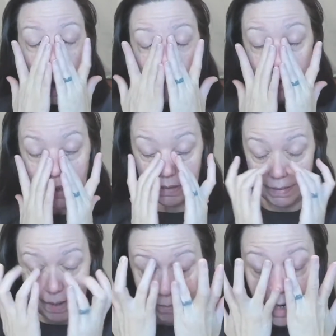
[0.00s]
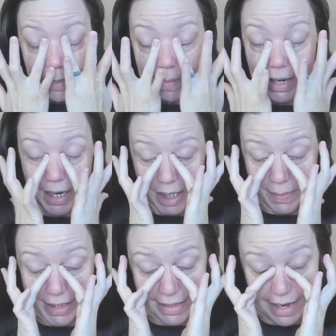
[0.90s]
I'm rubbing my eyes
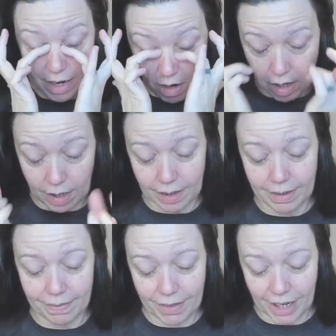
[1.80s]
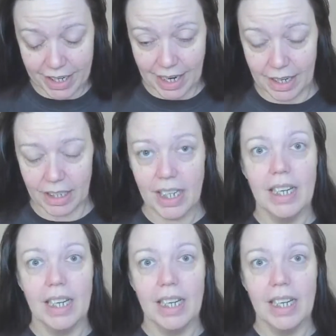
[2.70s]
because they are very tired.